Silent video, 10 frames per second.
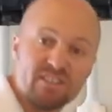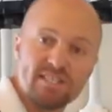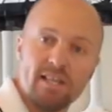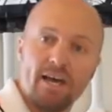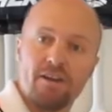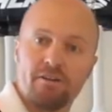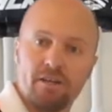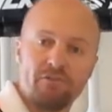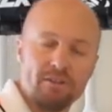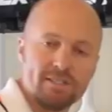feels lighter.
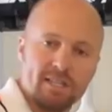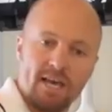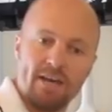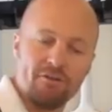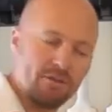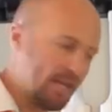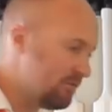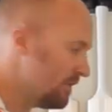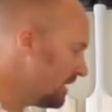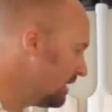It feels lighter
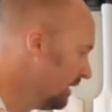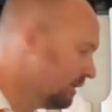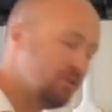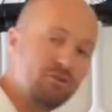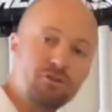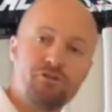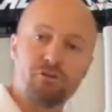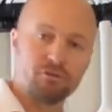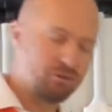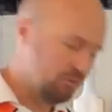than the
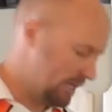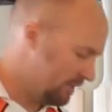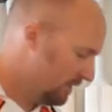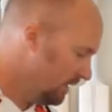neutral 2.8.